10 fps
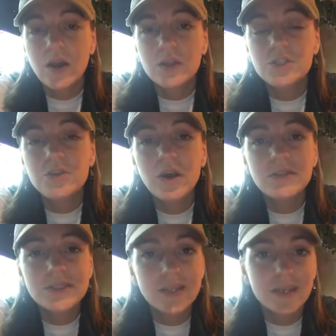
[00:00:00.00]
Do you know
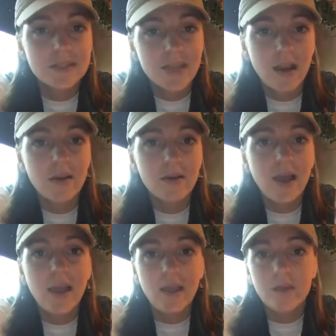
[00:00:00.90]
how sick and tired
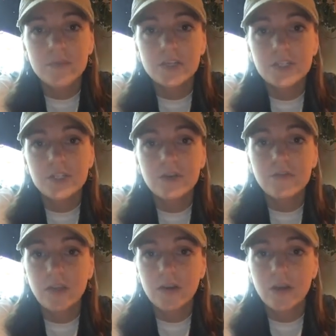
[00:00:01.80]
I am this year
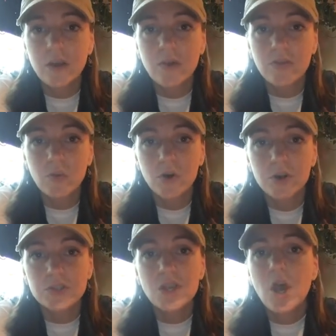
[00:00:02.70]
of hearing about the
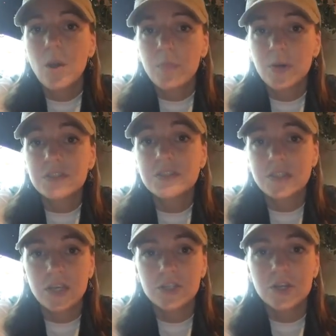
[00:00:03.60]
words
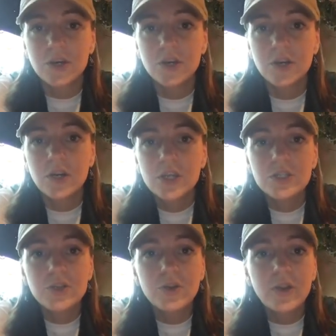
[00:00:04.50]
procedure?
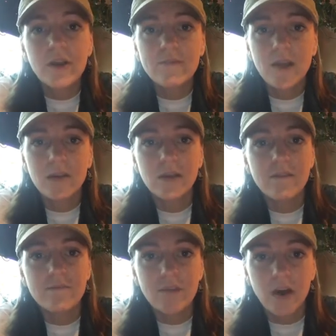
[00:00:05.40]
Do you know that our
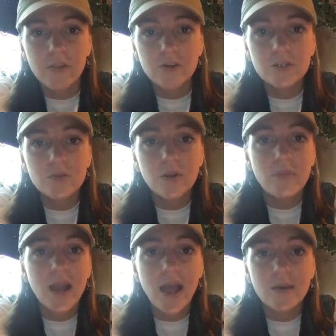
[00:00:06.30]
founding fathers would have
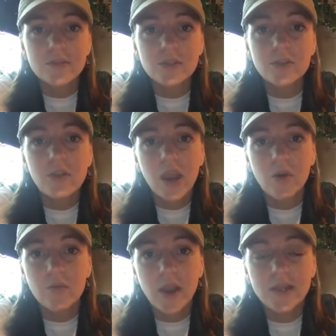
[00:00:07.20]
been absolutely
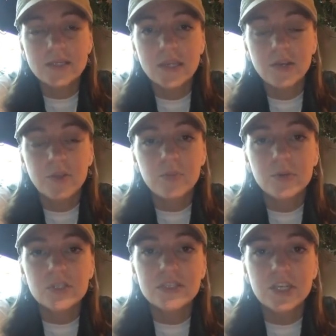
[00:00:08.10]
irate to hear that
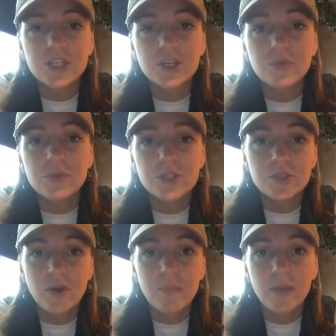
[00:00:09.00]
procedure was
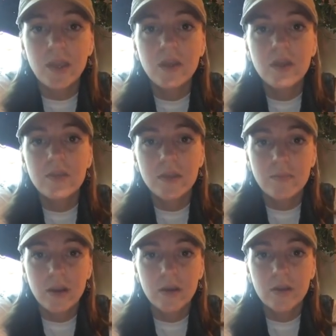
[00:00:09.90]
trumping the
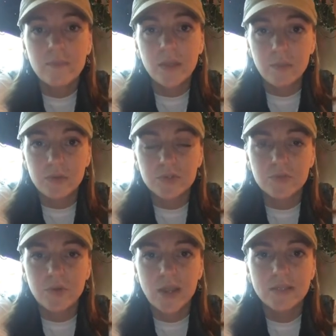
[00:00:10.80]
American people's
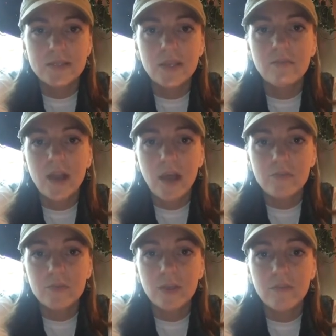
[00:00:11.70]
rights, even
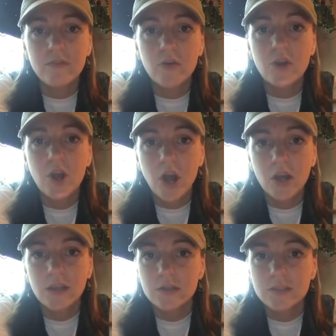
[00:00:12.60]
after being found
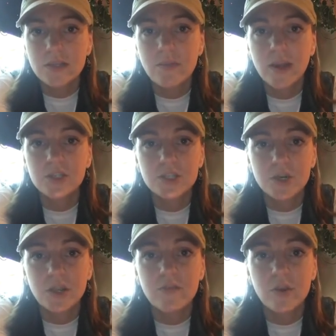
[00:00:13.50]
not guilty by a
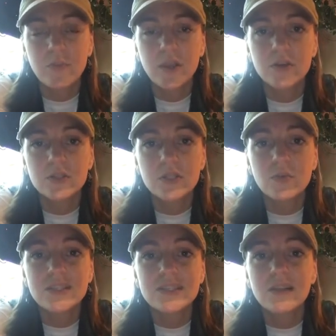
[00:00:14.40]
jury of their peers, that
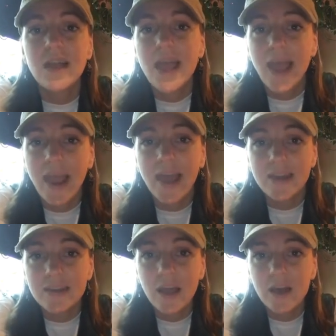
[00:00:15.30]
we still
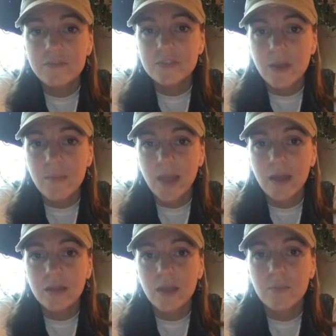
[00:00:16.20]
handcuffed a
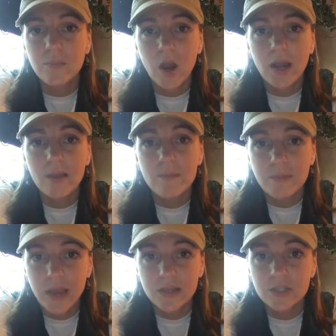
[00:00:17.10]
man and brought him
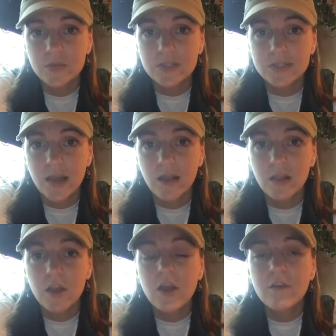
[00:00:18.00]
back to a
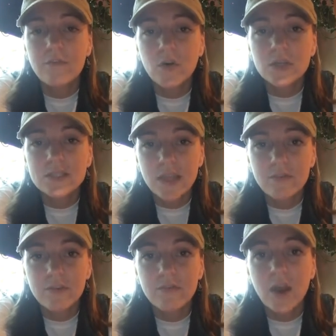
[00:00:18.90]
cell, forced
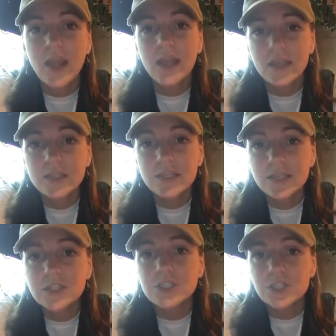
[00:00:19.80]
David Fry into
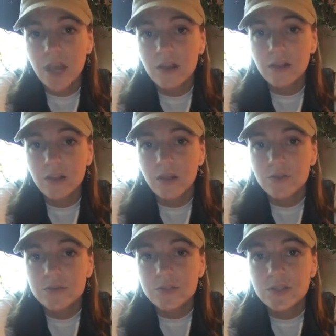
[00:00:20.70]
his jail
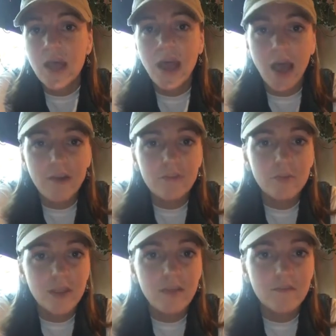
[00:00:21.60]
clothes
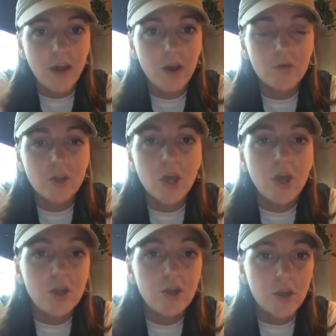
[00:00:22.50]
after being found
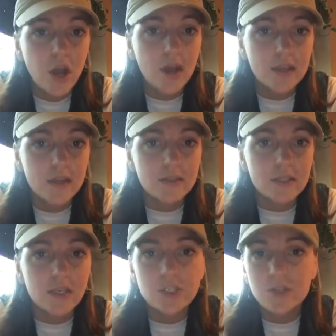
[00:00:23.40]
not
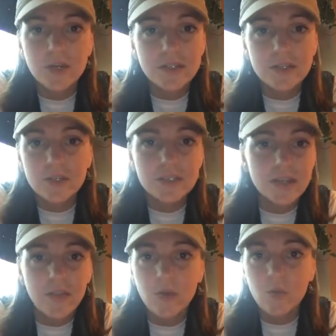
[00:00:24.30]
guilty? Do you guys
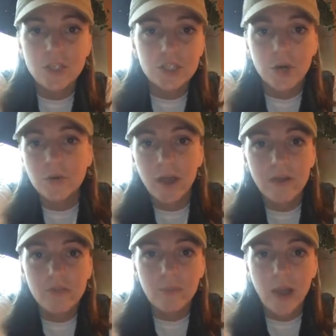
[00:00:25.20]
understand that we don't
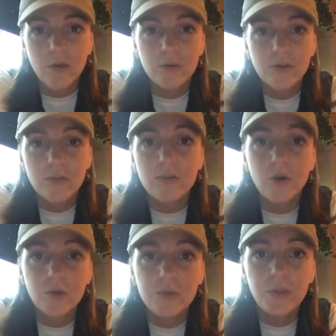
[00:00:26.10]
have the power, that
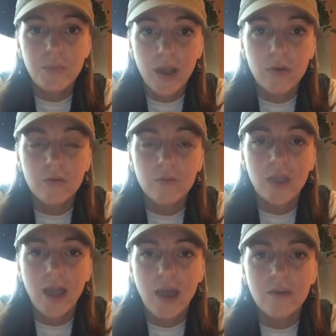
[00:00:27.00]
the only power
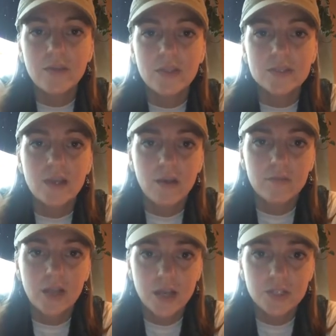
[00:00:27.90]
we have in this
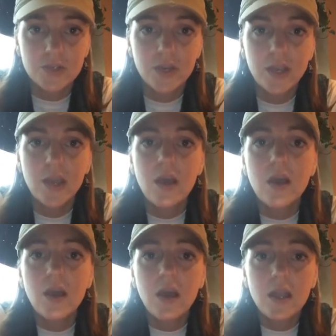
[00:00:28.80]
country
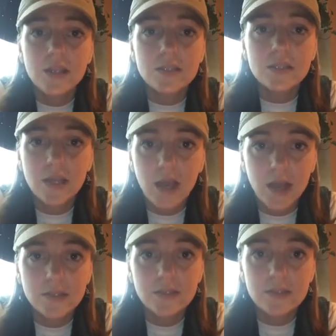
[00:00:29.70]
is the
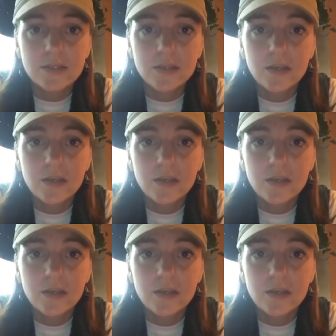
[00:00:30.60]
guns?